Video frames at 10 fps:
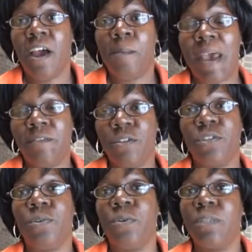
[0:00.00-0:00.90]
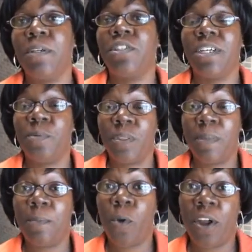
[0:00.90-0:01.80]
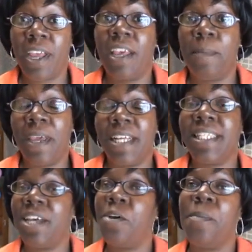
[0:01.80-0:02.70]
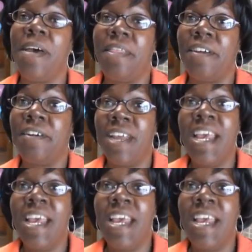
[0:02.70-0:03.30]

um, after school, especially with me working and being a single mother.